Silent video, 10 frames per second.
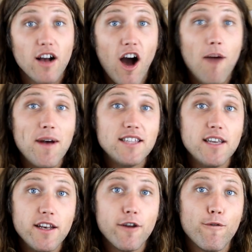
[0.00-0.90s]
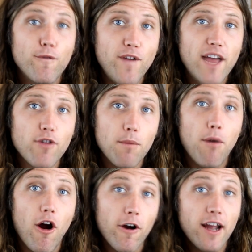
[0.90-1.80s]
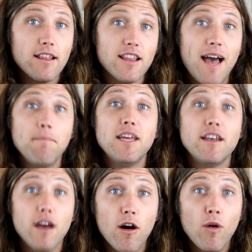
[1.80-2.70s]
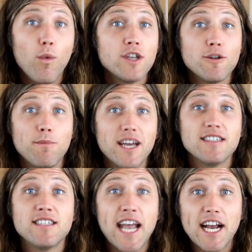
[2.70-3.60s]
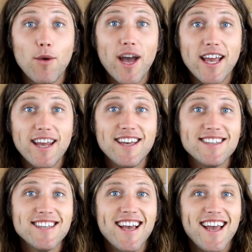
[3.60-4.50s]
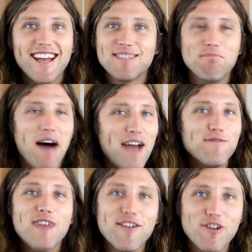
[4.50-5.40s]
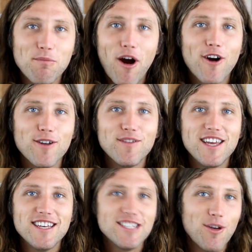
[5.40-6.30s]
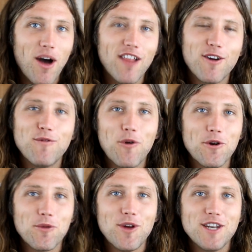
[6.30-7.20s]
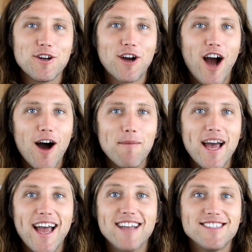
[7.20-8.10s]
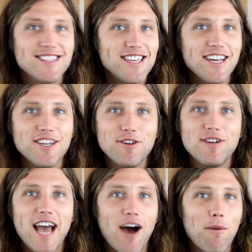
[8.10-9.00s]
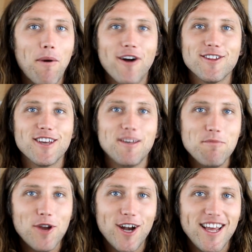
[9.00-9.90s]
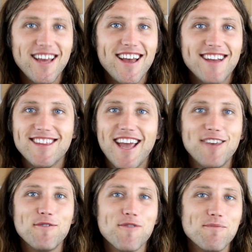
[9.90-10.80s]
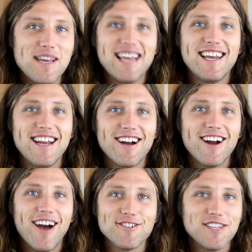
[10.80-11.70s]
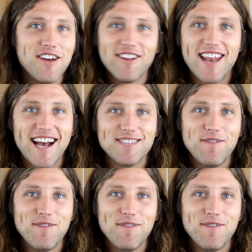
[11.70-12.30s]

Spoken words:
Comment in your favorite part and let me know what your biggest takeaway it is. It's my favorite part of these, so I look forward to reading your comment and seeing you now a part of the community. Thank you for being here. I'll see you on the next